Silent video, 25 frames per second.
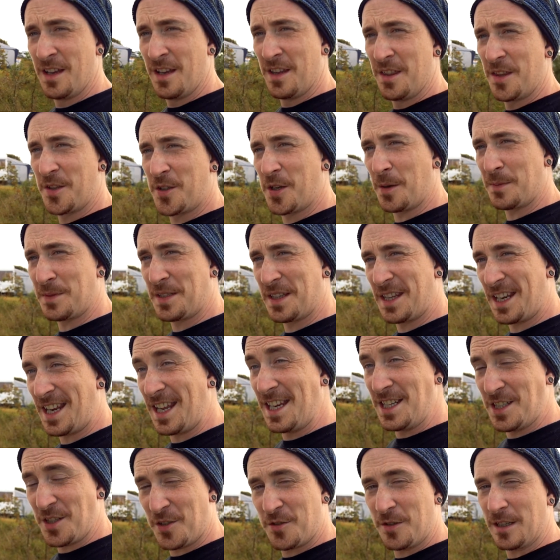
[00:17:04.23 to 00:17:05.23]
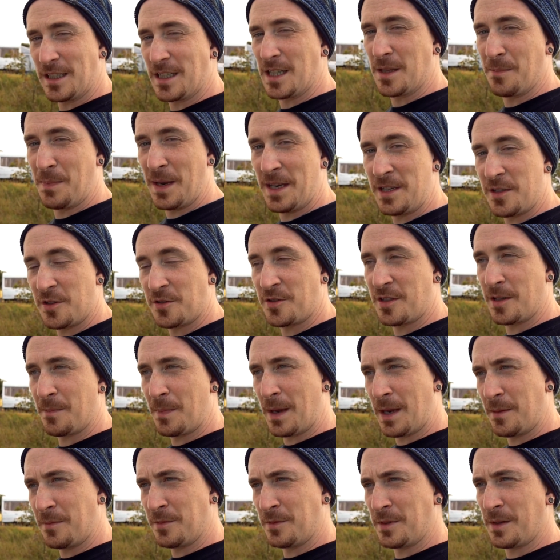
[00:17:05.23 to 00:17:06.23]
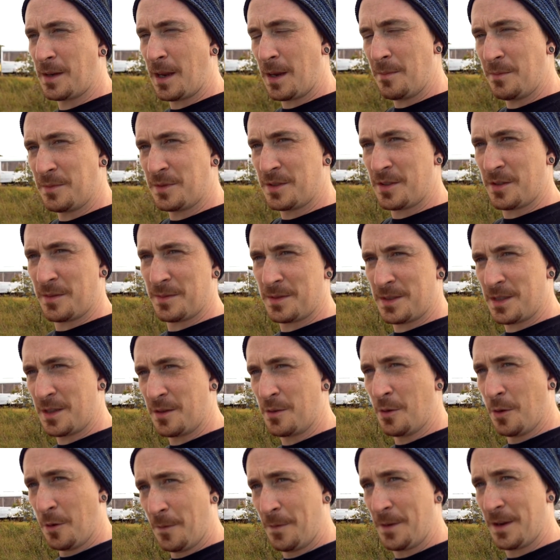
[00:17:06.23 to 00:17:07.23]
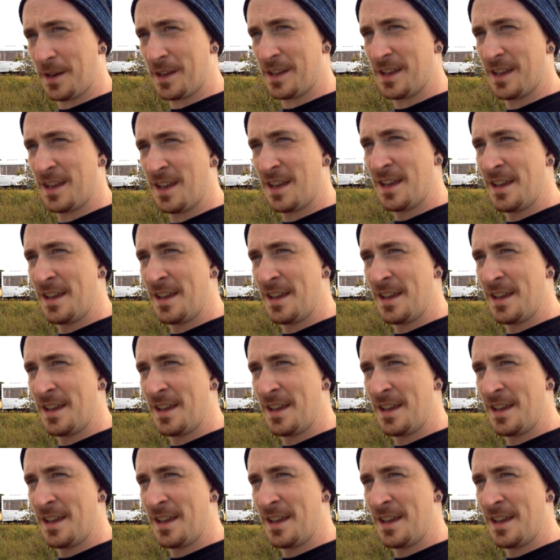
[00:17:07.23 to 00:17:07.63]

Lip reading: the Lake District and the Peak District became trips to Norfolk,